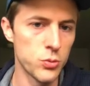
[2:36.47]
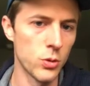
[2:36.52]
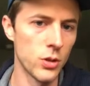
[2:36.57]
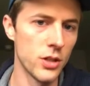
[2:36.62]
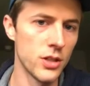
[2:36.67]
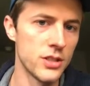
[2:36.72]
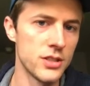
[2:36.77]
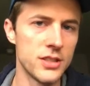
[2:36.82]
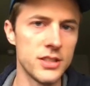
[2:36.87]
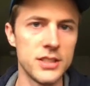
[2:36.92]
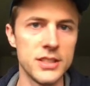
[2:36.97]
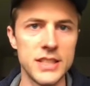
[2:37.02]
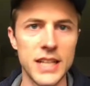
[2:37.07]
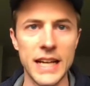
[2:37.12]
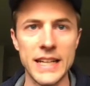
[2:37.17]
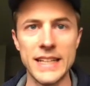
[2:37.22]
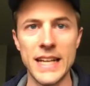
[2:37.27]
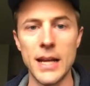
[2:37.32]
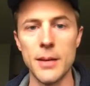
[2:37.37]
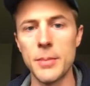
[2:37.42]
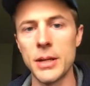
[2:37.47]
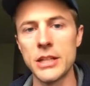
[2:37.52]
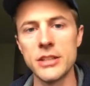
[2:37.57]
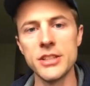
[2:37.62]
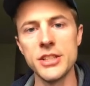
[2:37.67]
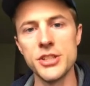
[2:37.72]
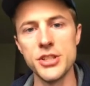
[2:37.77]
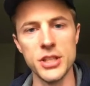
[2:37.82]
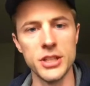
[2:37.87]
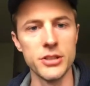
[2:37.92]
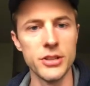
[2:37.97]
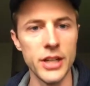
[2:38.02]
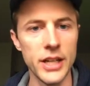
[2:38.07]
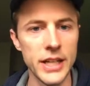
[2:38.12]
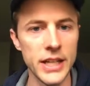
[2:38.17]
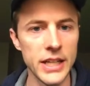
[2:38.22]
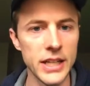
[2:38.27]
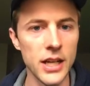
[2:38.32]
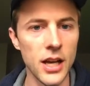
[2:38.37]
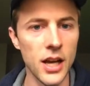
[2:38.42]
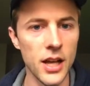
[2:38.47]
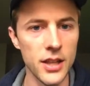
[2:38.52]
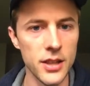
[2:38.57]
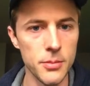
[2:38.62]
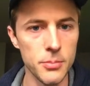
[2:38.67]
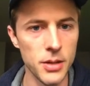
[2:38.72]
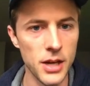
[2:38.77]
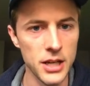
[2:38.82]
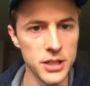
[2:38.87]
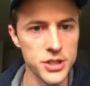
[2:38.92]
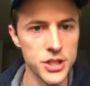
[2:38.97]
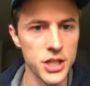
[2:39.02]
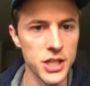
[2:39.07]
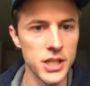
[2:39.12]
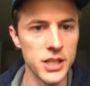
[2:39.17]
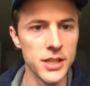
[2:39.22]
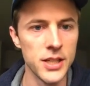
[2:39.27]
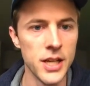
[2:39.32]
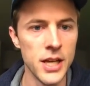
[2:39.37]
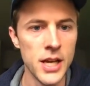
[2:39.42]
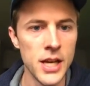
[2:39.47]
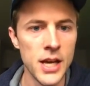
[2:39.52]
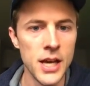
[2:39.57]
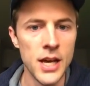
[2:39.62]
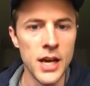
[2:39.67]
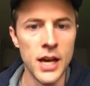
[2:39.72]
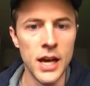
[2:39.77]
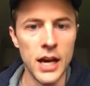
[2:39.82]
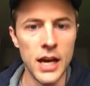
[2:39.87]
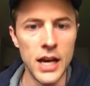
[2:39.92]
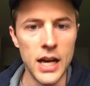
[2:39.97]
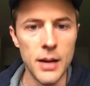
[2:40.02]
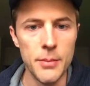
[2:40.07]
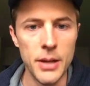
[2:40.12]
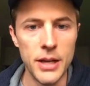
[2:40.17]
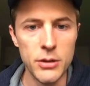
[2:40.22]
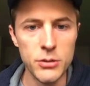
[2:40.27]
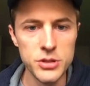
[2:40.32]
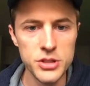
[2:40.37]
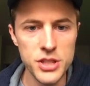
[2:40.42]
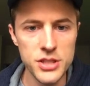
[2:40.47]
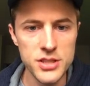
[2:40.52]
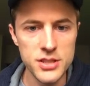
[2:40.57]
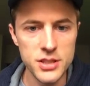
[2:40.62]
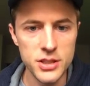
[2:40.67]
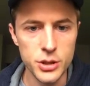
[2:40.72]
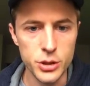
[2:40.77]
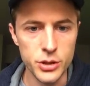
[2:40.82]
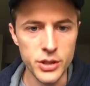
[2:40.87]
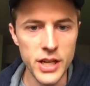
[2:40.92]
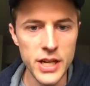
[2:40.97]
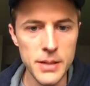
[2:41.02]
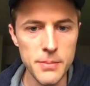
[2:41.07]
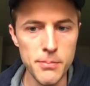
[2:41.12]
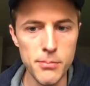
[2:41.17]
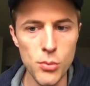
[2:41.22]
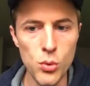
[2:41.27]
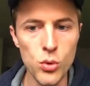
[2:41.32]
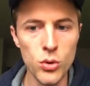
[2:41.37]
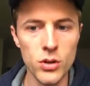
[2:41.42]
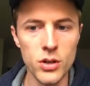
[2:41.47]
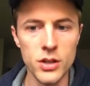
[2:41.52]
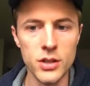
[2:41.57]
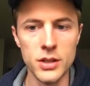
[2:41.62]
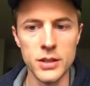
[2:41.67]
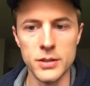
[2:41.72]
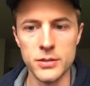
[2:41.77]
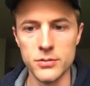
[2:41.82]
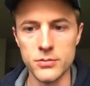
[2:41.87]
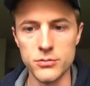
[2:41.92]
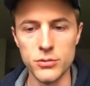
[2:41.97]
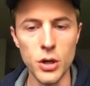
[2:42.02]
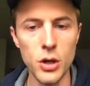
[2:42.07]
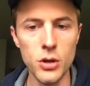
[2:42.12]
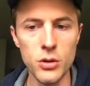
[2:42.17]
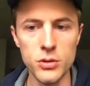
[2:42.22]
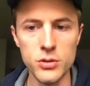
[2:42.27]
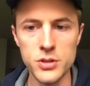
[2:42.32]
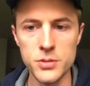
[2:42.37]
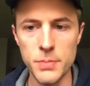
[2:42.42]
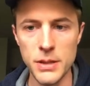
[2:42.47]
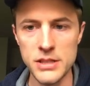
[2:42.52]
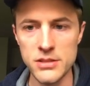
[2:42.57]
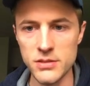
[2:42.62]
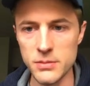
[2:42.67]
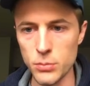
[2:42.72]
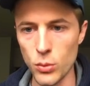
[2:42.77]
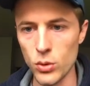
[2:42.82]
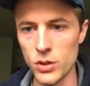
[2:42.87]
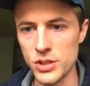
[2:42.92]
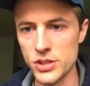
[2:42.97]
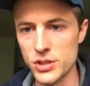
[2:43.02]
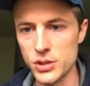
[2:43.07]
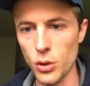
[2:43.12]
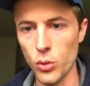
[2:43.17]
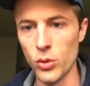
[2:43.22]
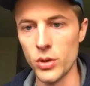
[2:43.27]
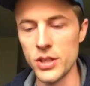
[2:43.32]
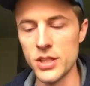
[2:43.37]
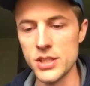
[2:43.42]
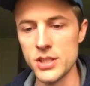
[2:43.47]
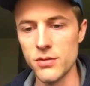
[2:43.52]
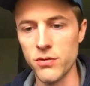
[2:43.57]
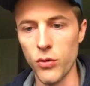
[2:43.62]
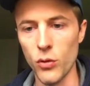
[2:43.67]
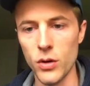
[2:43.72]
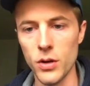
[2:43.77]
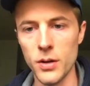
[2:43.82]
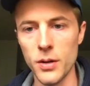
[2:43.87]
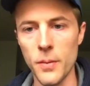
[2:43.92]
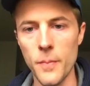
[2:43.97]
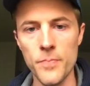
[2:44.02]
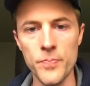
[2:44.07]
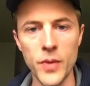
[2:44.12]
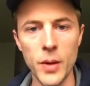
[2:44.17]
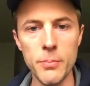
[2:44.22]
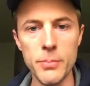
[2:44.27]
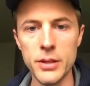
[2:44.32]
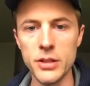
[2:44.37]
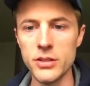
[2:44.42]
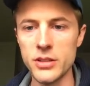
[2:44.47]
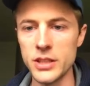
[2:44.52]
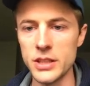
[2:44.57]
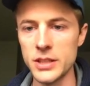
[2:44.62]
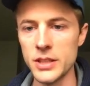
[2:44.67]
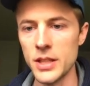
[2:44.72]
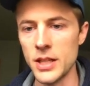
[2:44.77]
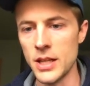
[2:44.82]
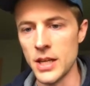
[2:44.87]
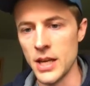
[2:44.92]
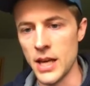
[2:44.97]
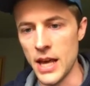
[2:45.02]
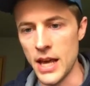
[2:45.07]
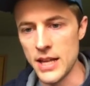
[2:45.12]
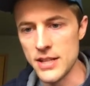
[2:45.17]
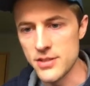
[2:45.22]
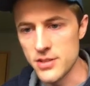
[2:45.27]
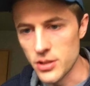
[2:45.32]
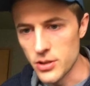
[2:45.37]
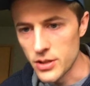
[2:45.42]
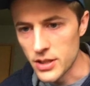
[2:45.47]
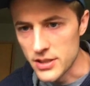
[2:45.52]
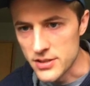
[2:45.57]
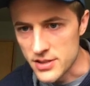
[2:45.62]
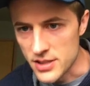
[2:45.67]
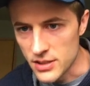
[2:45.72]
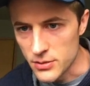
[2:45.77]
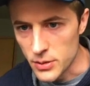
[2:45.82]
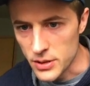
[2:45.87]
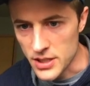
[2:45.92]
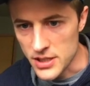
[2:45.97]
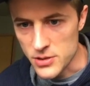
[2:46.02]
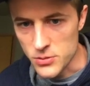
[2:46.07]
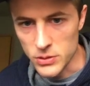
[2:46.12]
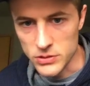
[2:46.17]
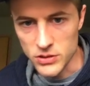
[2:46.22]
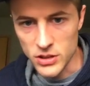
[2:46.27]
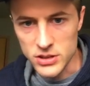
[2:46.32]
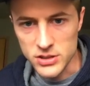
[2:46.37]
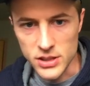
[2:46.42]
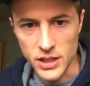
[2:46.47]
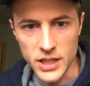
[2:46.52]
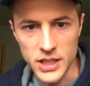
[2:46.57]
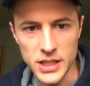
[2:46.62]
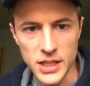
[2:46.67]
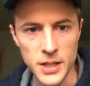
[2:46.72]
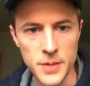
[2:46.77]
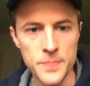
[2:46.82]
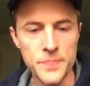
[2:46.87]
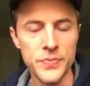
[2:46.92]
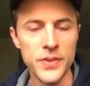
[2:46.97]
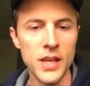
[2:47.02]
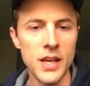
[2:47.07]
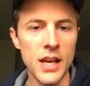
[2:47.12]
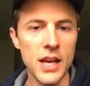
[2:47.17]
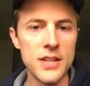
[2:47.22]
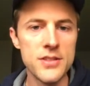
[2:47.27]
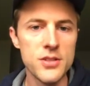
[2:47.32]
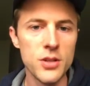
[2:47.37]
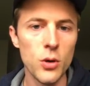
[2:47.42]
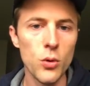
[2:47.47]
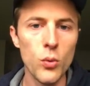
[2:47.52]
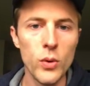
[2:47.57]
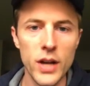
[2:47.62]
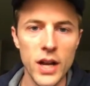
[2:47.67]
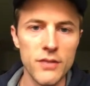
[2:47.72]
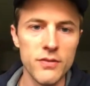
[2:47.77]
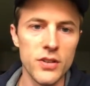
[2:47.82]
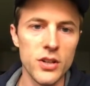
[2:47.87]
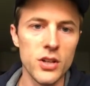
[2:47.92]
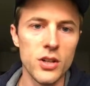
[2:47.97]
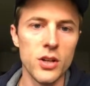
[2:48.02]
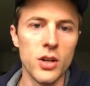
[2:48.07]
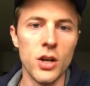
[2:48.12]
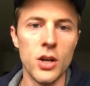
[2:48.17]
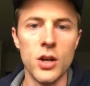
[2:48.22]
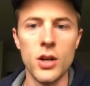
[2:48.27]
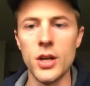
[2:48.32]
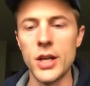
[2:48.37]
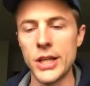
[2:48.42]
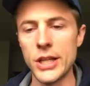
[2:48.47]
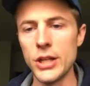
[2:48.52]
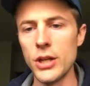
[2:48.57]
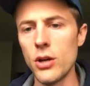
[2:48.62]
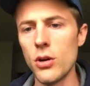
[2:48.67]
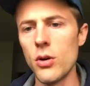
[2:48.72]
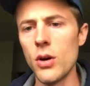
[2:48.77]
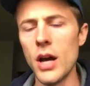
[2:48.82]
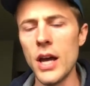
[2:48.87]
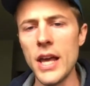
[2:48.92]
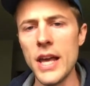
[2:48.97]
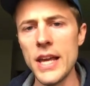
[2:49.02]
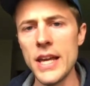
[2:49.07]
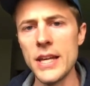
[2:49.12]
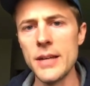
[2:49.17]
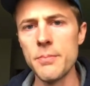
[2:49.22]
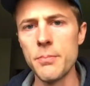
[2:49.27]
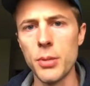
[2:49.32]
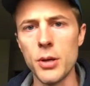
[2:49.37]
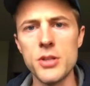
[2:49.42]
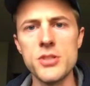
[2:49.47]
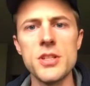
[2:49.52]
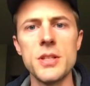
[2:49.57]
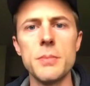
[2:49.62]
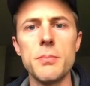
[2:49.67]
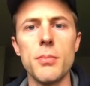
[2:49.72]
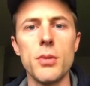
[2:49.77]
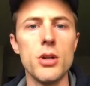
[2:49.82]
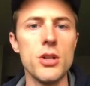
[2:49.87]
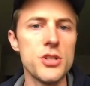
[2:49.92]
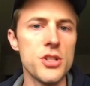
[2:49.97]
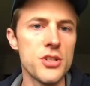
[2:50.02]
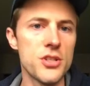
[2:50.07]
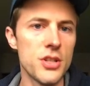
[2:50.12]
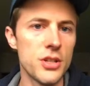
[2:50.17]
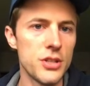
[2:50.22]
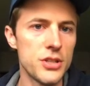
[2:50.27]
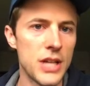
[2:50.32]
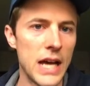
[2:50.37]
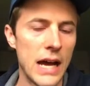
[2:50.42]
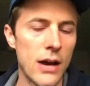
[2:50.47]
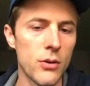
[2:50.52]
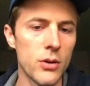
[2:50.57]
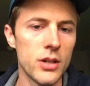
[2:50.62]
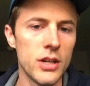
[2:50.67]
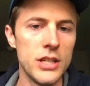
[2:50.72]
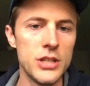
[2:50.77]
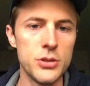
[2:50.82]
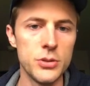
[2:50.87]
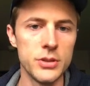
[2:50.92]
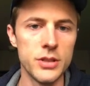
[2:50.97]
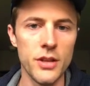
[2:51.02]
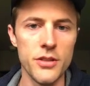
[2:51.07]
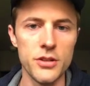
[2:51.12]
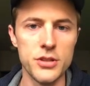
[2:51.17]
we're dynamically generating on the blockchain. And it will just create more rows, basically more stories for a building. And so you can see what this one looks like. And so whenever a person merges their tower into another